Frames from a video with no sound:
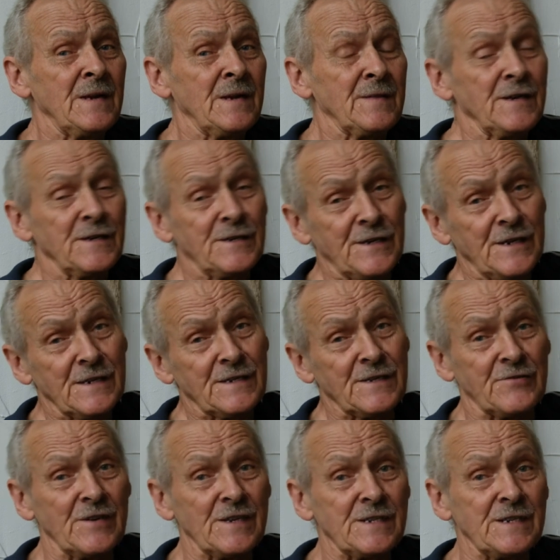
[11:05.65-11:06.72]
The shear
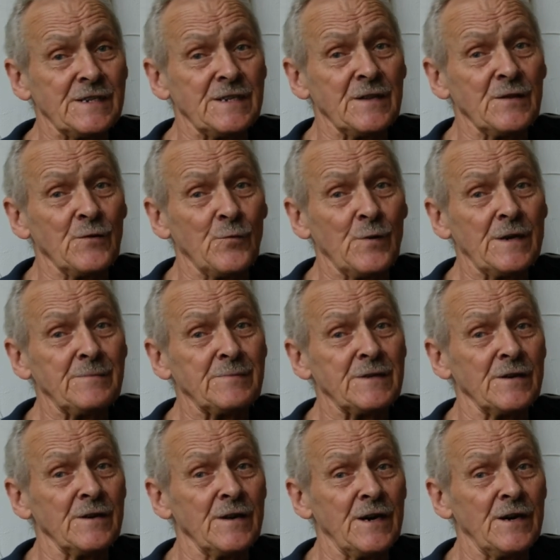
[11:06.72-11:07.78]
stresses in the webs
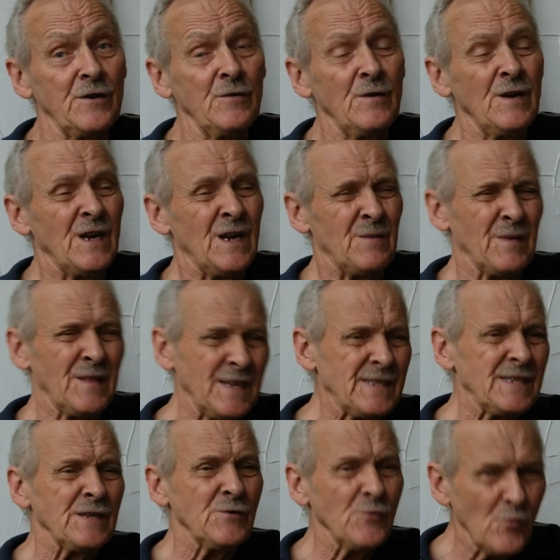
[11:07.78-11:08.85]
are low, but this
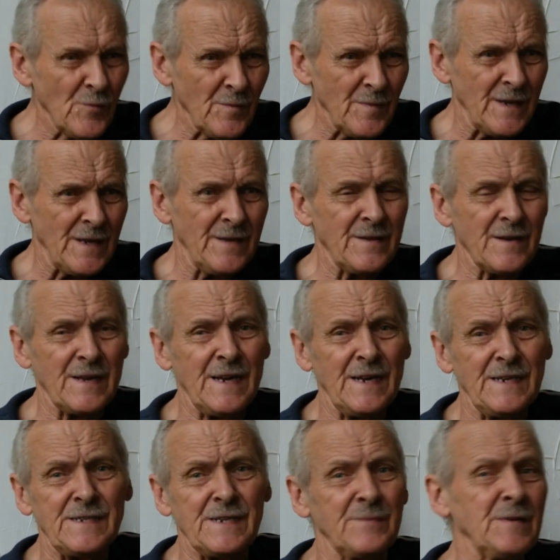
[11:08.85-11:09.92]
is normally the
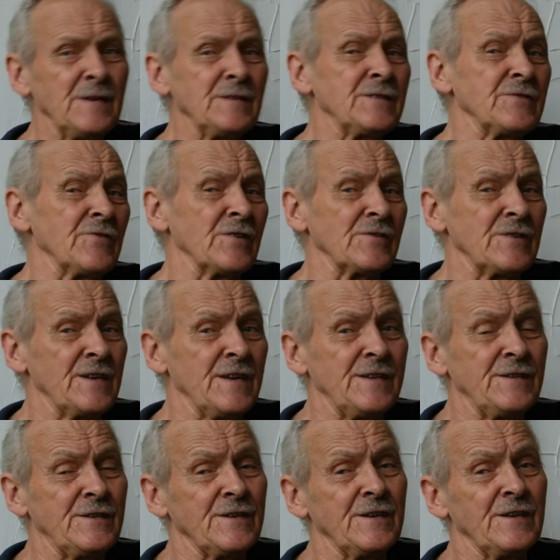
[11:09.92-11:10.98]
case in most structural
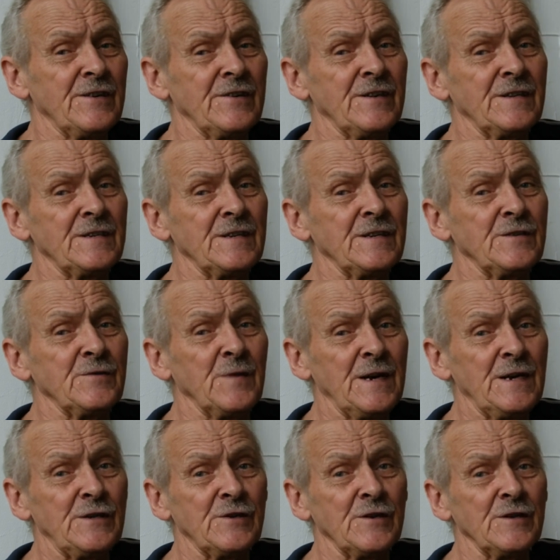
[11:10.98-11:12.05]
engineering
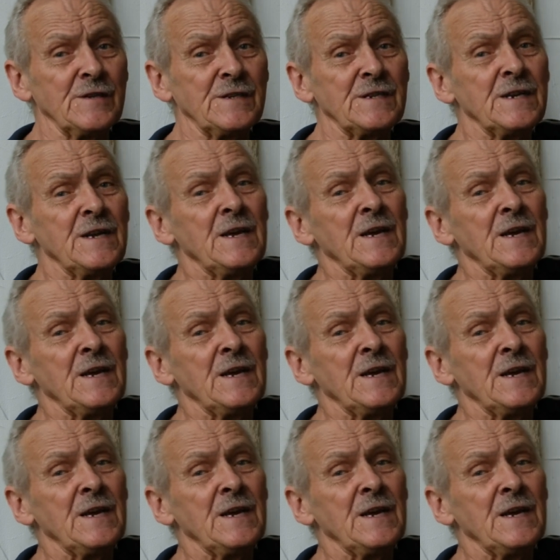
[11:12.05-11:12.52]
situations.